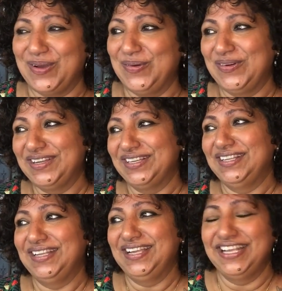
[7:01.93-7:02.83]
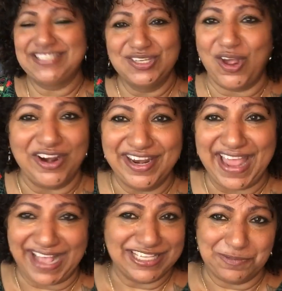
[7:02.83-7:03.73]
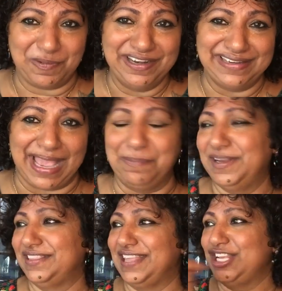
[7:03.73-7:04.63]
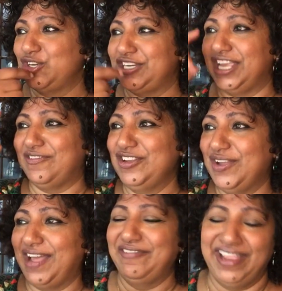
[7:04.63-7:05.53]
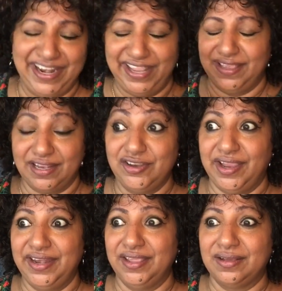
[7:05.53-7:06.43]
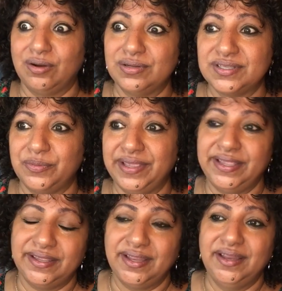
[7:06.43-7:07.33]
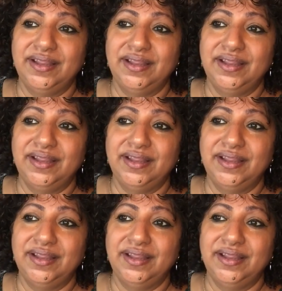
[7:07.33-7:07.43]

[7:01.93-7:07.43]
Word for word: now. It's not an aspirin tablet that you take when you have a headache and your headache goes away.